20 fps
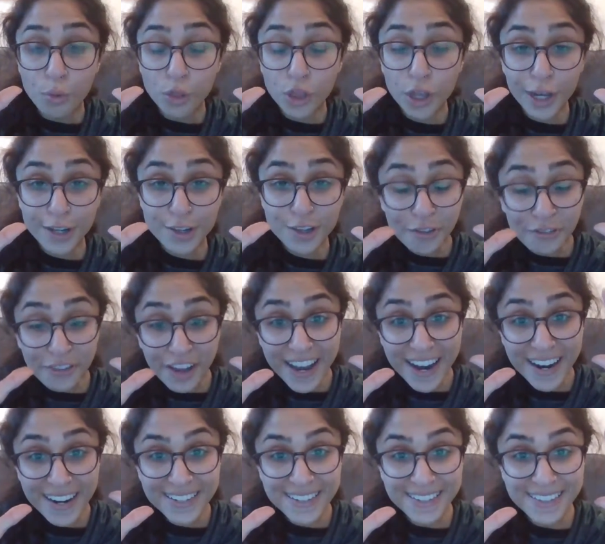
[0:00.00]
Look at your
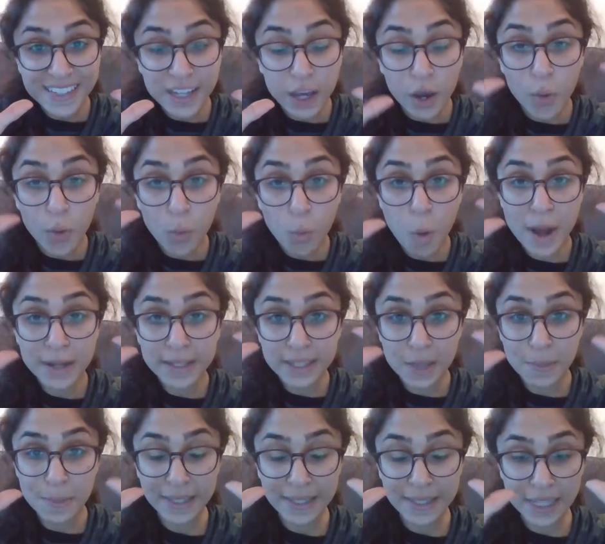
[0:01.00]
fingers. What's
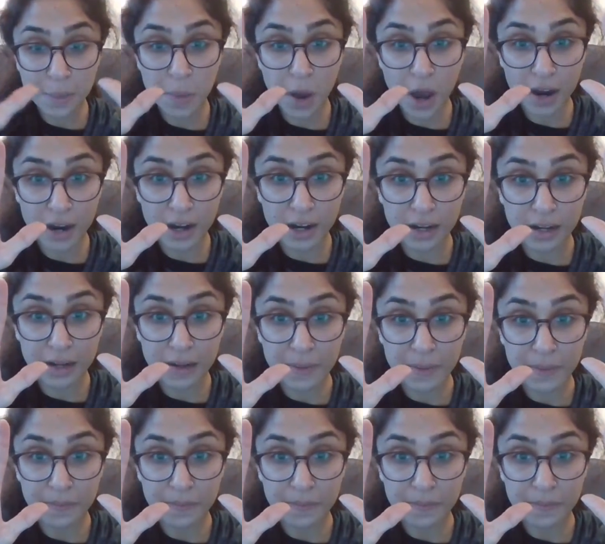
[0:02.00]
the missing part?